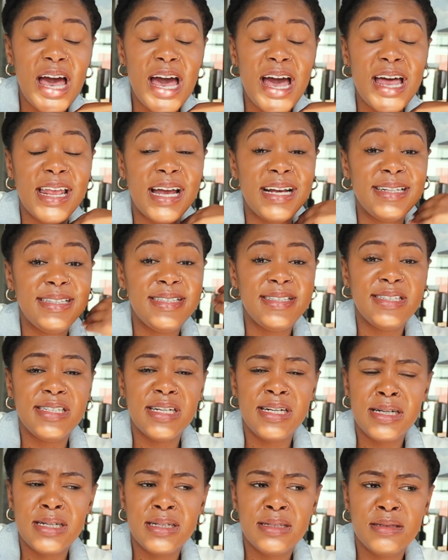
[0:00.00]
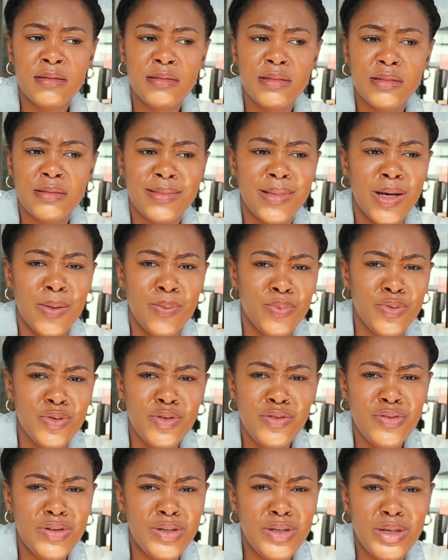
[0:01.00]
and I didn't
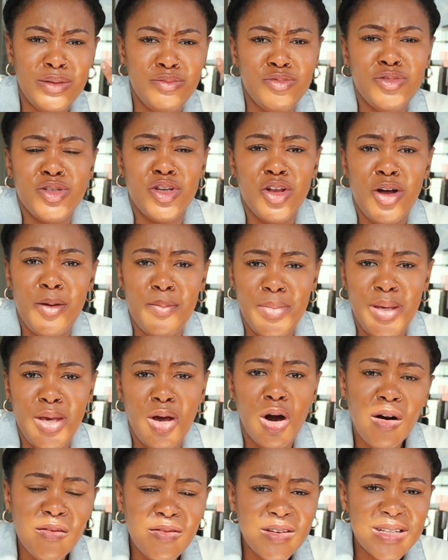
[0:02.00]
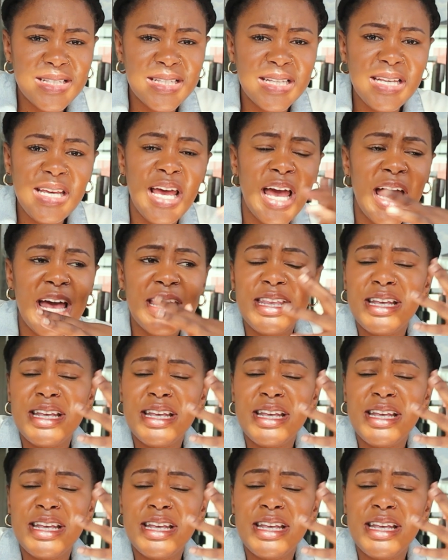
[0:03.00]
approve it. It was not me, obviously.